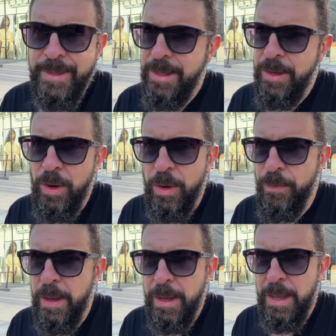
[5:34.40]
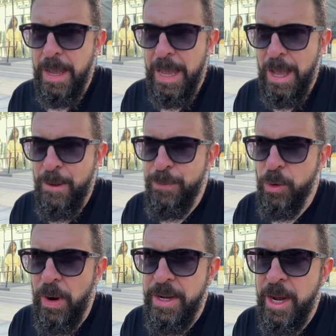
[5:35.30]
if the
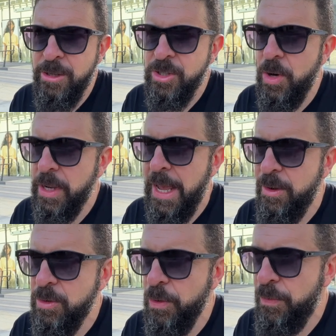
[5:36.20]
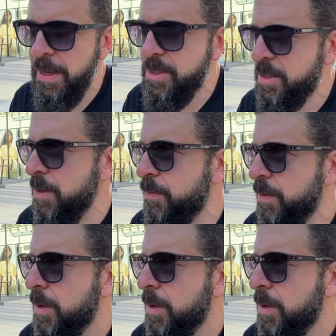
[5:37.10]
Great Kherson counteroffensive